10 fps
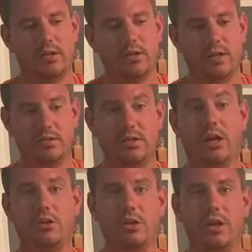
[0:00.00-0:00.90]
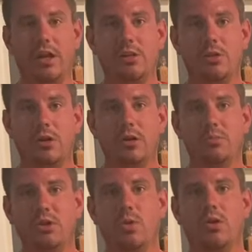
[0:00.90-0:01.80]
it's not cooking any longer,
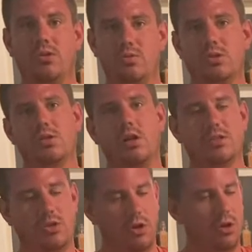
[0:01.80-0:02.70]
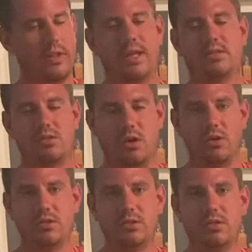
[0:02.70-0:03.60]
but you also just lost all that
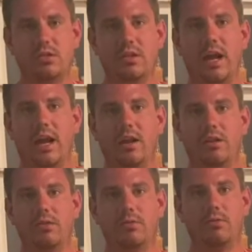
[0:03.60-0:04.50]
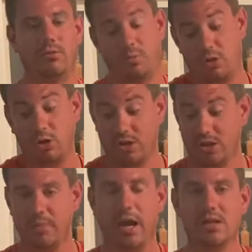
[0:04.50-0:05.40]
starch from cooking the
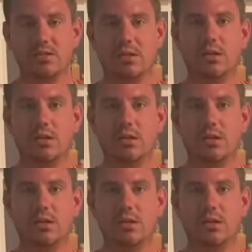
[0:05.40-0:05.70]
pasta.